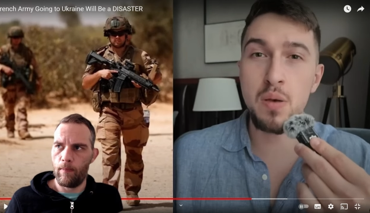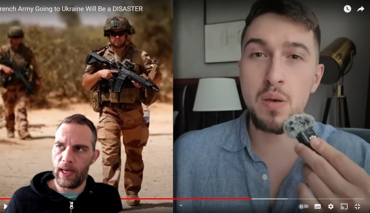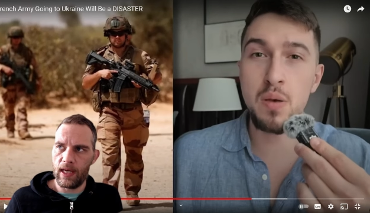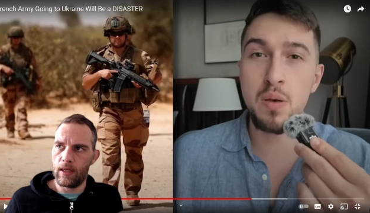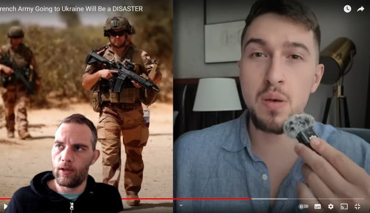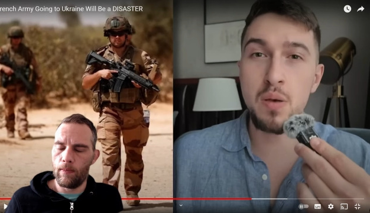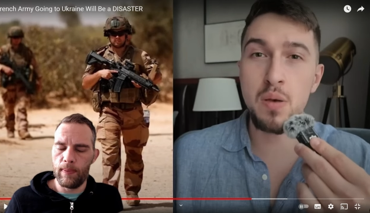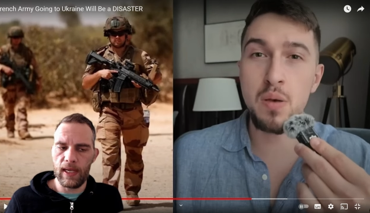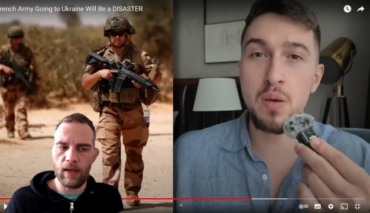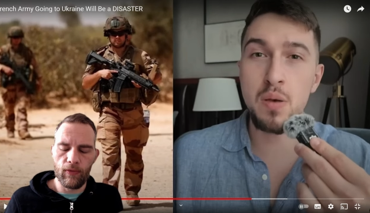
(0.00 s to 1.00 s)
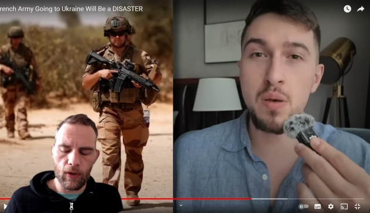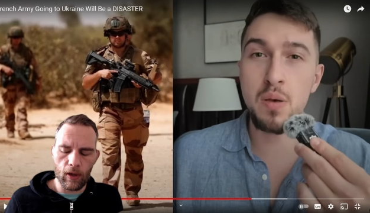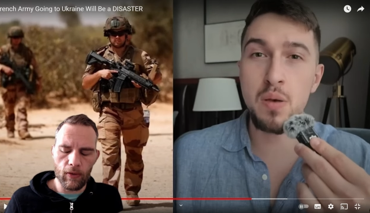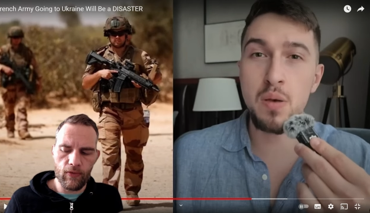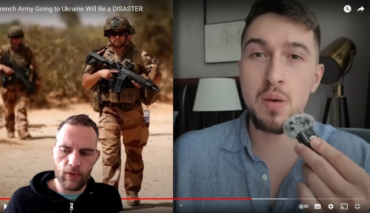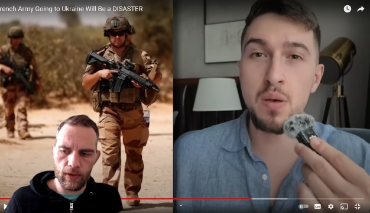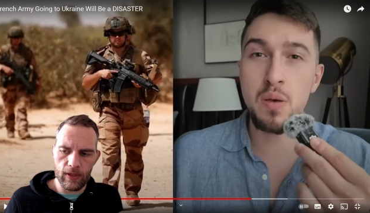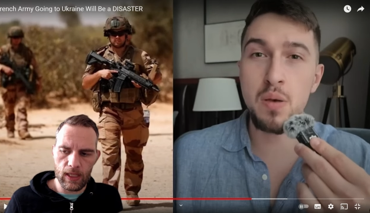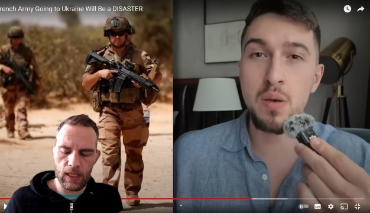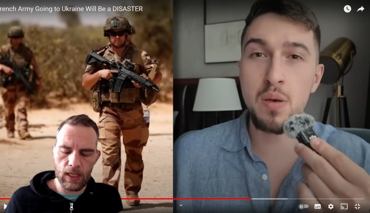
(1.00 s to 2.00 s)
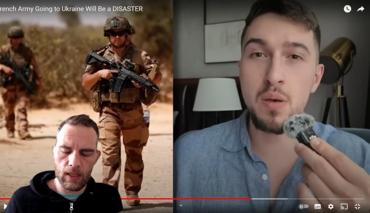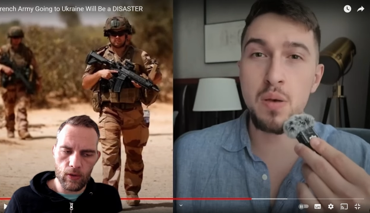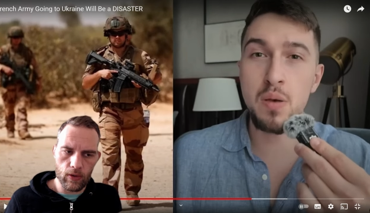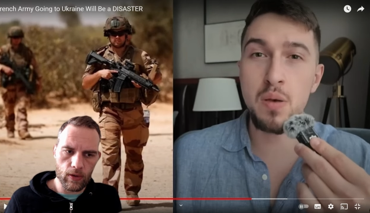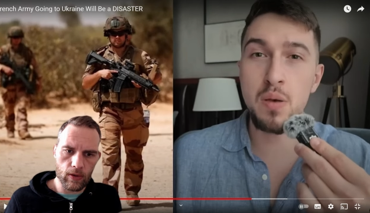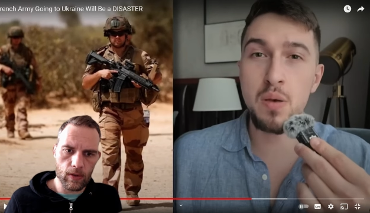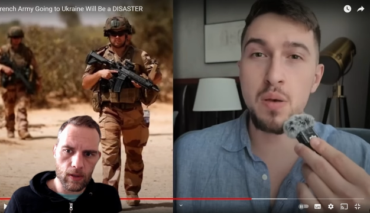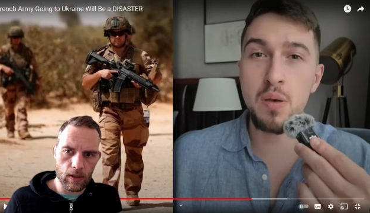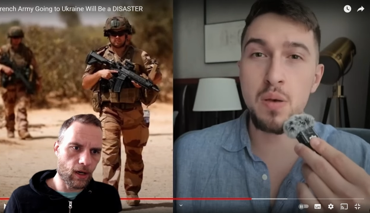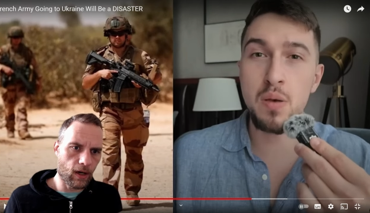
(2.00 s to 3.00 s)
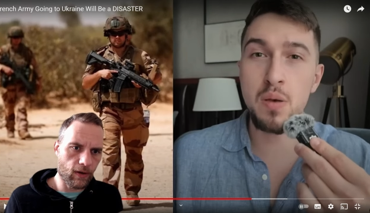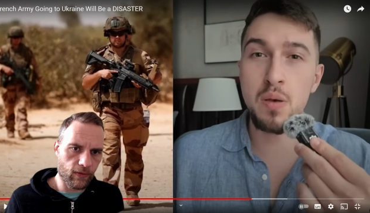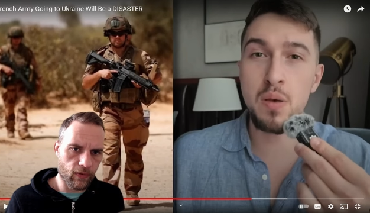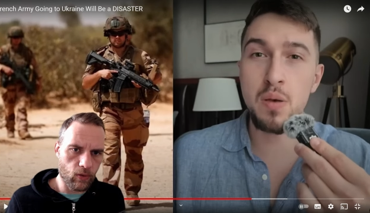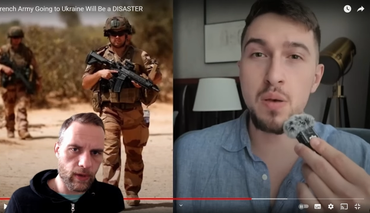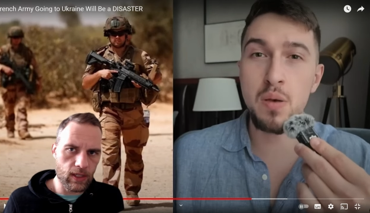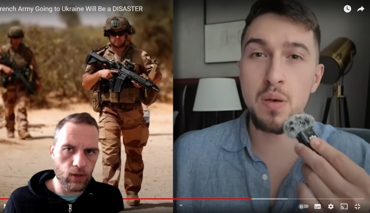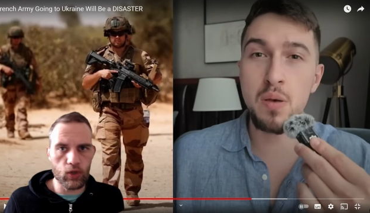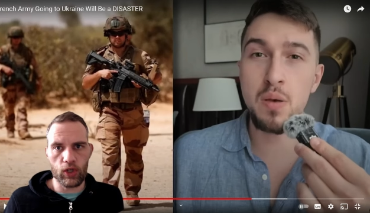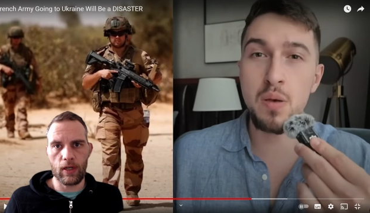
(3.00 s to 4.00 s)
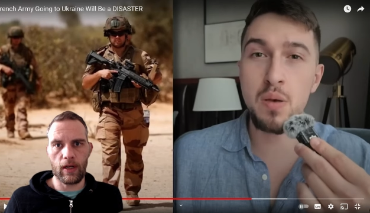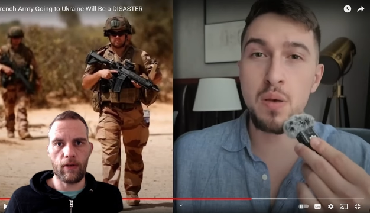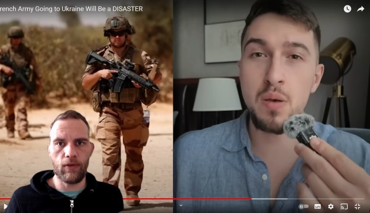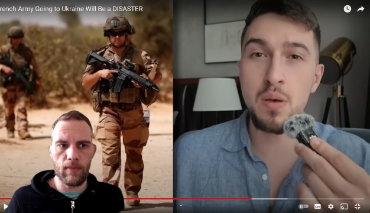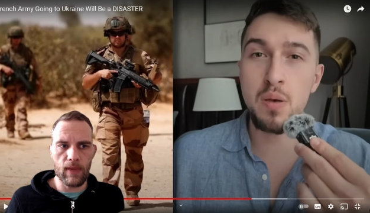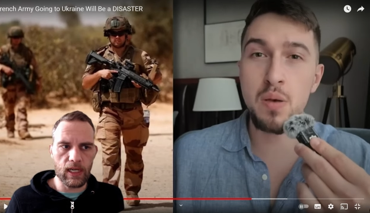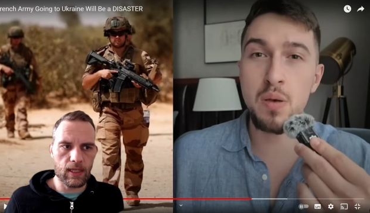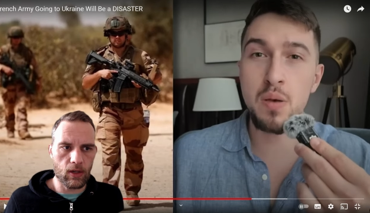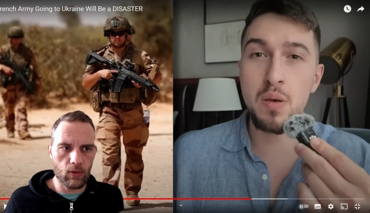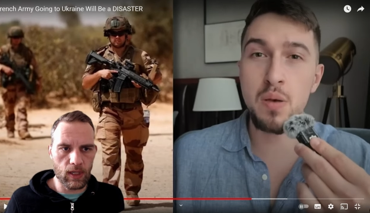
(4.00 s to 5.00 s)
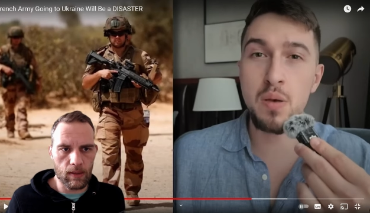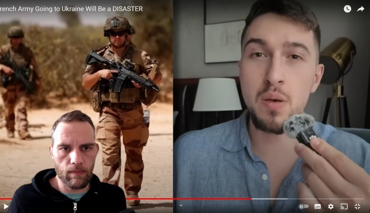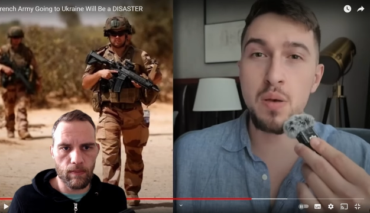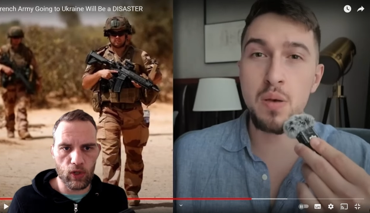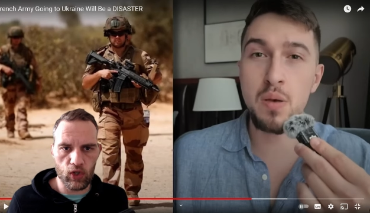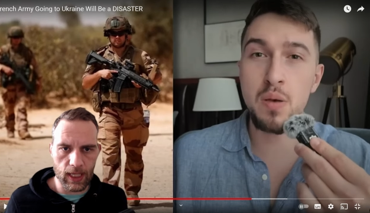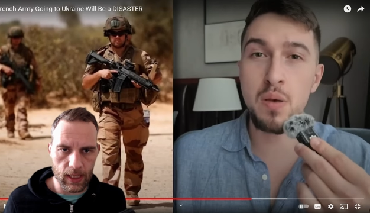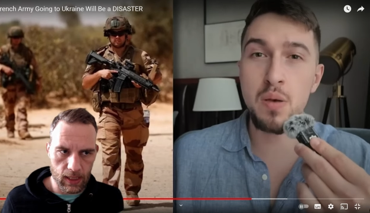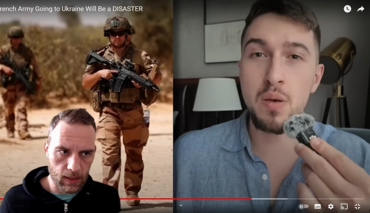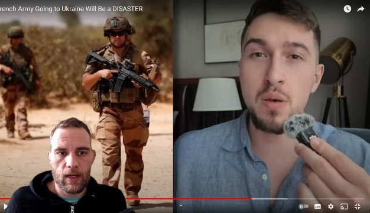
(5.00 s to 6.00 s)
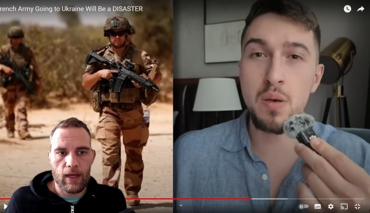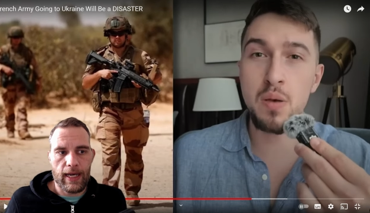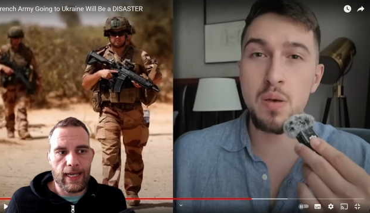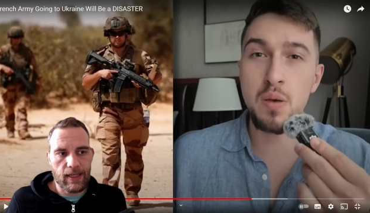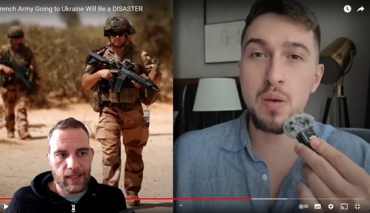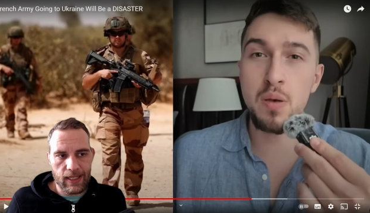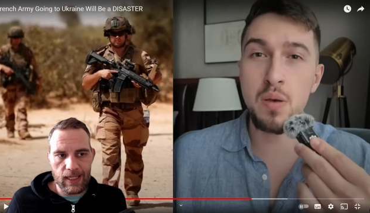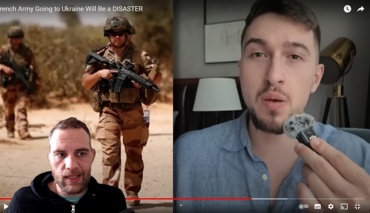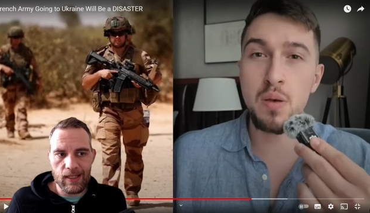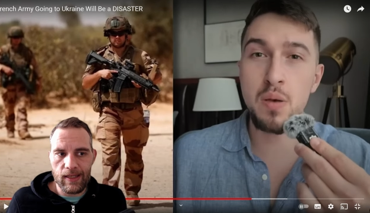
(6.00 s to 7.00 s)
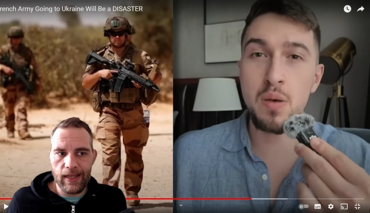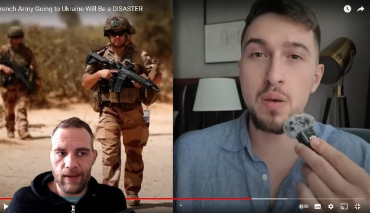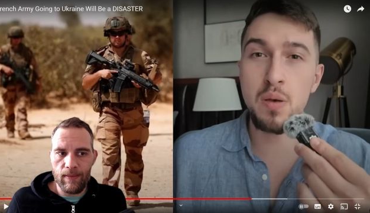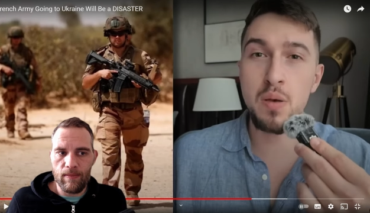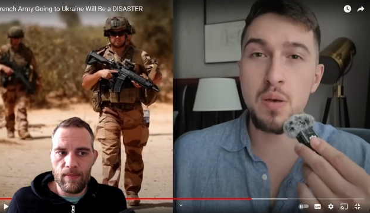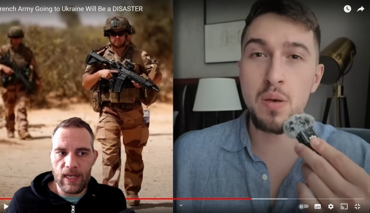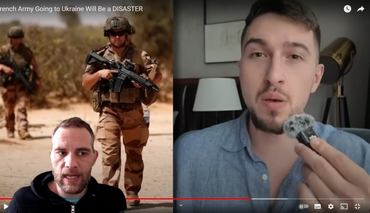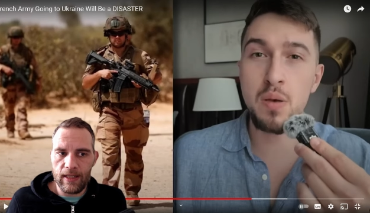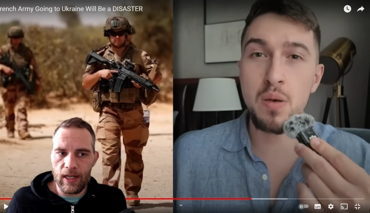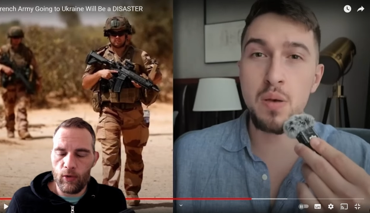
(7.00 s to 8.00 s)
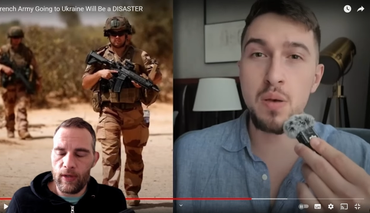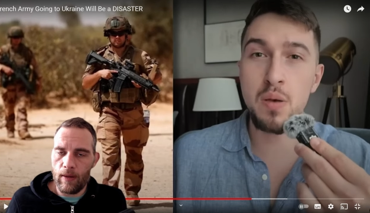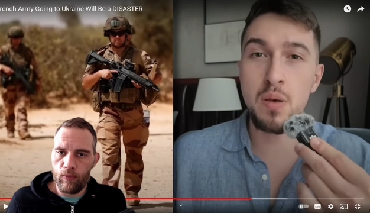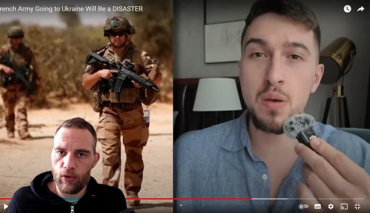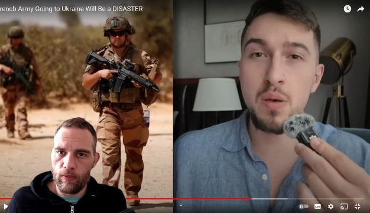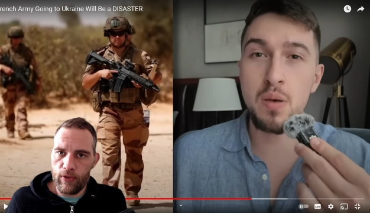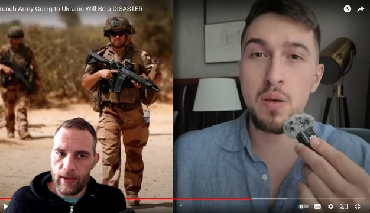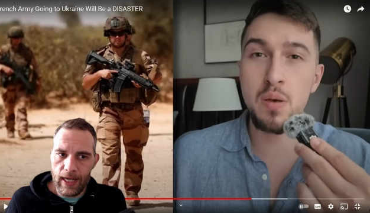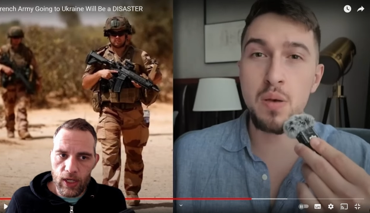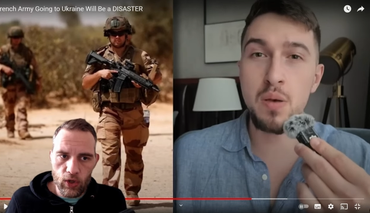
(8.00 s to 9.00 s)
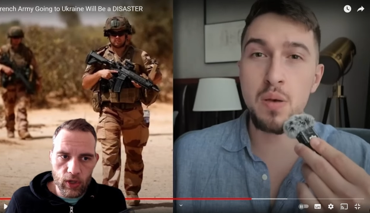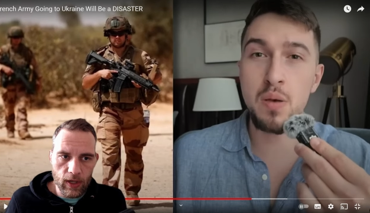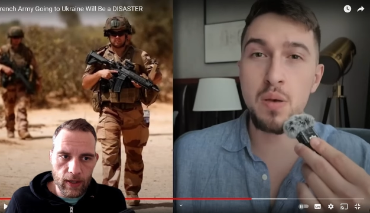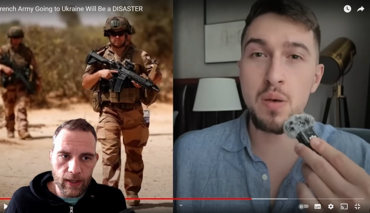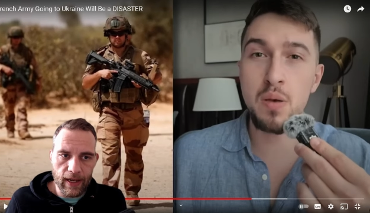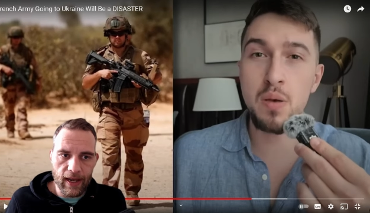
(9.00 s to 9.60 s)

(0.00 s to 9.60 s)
Speaker 1: paying the bill for thirty years of reduction of the military budget. And since then, military appropriation